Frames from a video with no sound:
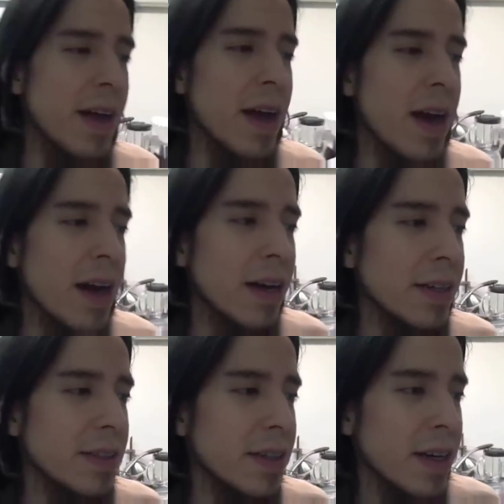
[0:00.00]

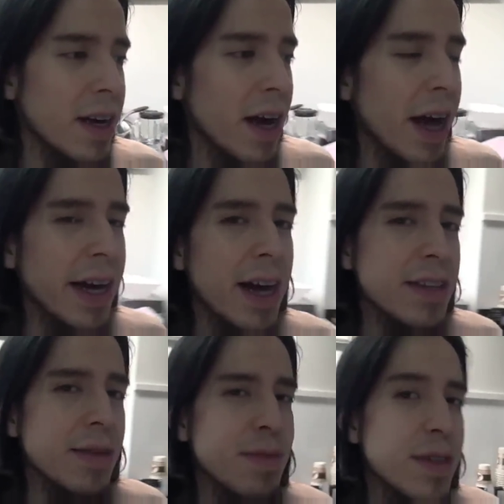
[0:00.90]
And I
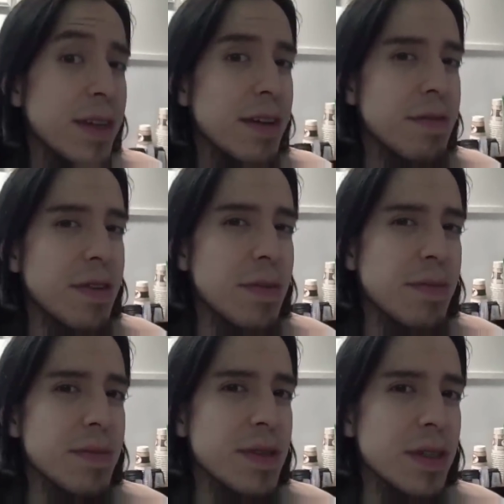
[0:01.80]
got some today
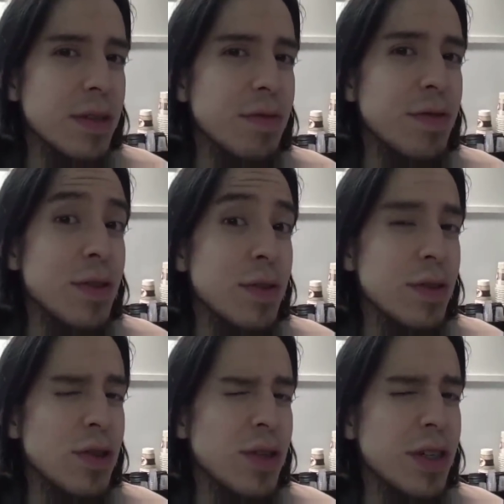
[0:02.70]
from Sun Food
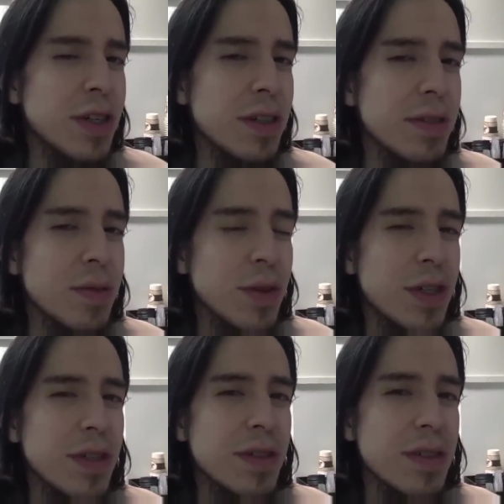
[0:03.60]
Nutrition,
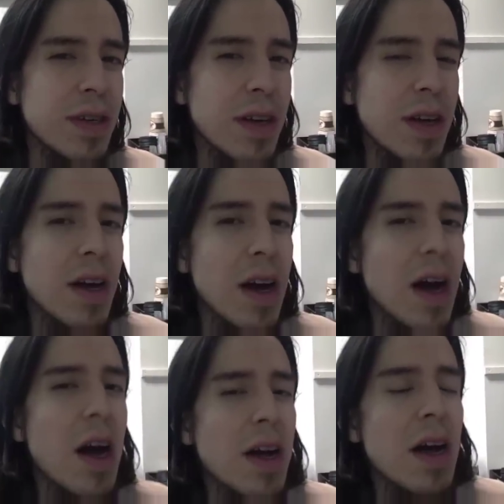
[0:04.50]
which is
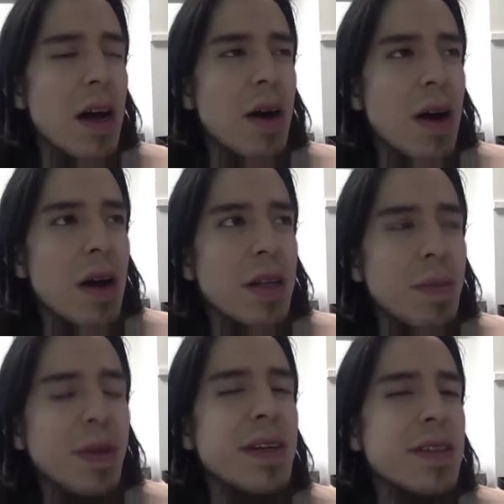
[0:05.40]

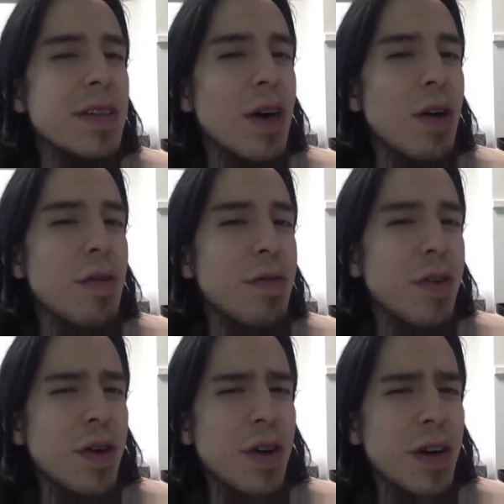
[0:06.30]
the place to go
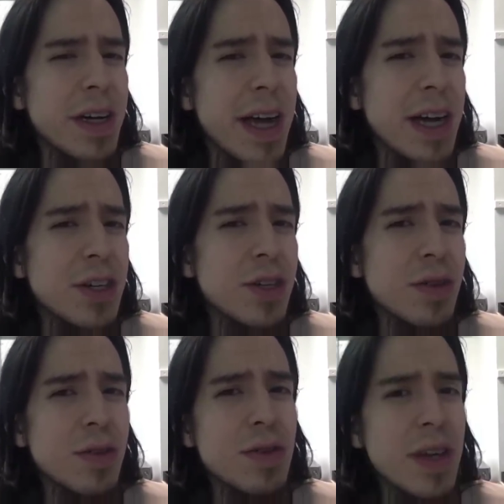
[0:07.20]
for
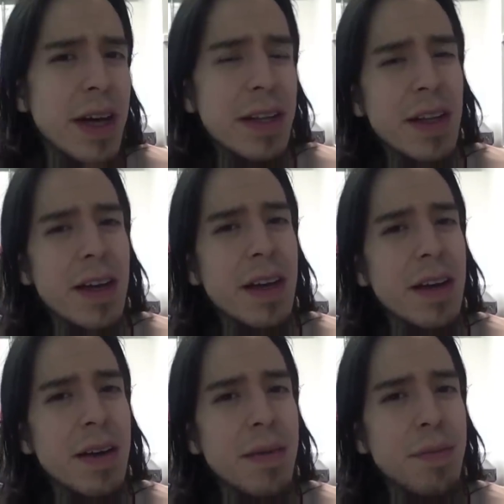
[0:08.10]
cashews and
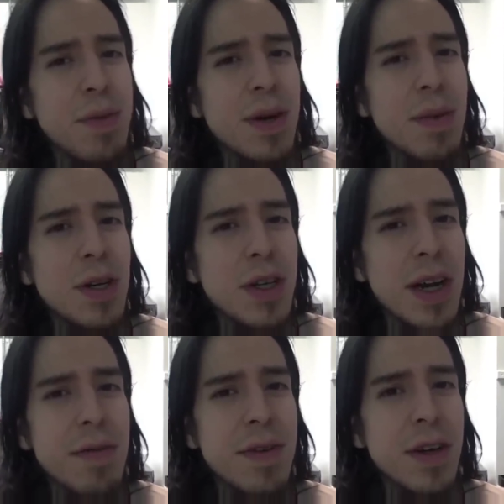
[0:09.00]
pretty much
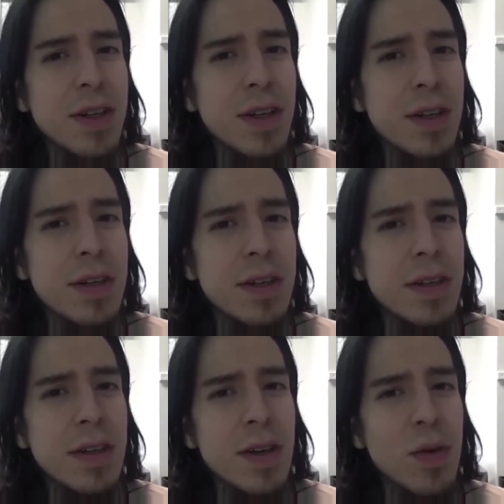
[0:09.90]
every other
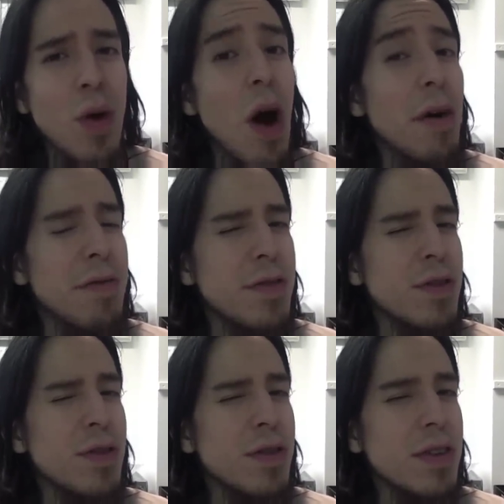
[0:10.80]
raw
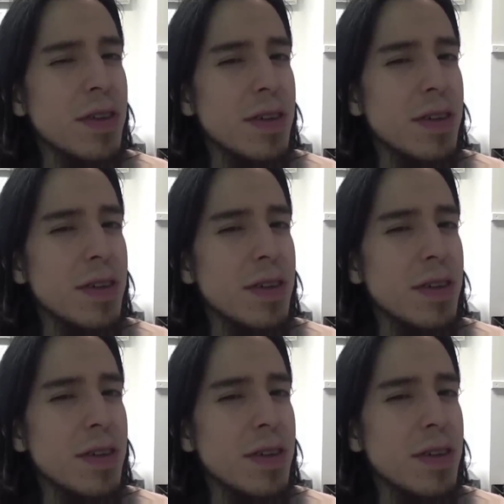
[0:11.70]
food